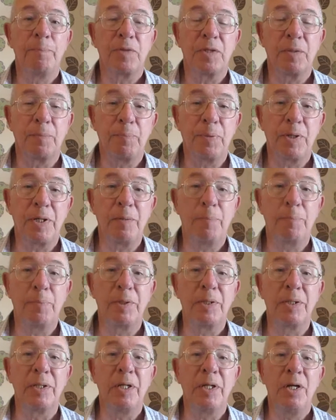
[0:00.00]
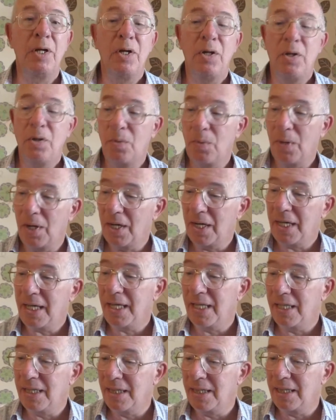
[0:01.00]
the people who are
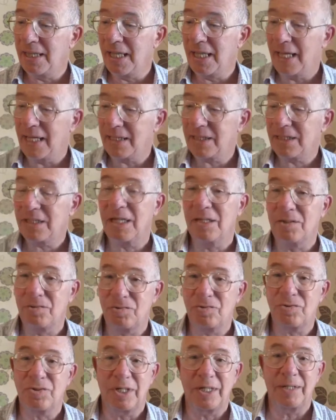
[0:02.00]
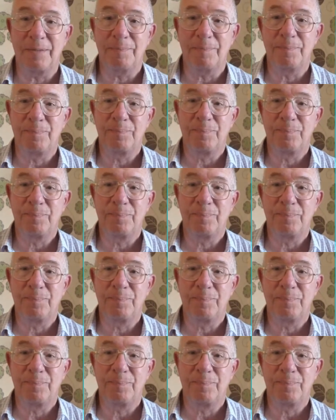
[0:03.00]
in that country.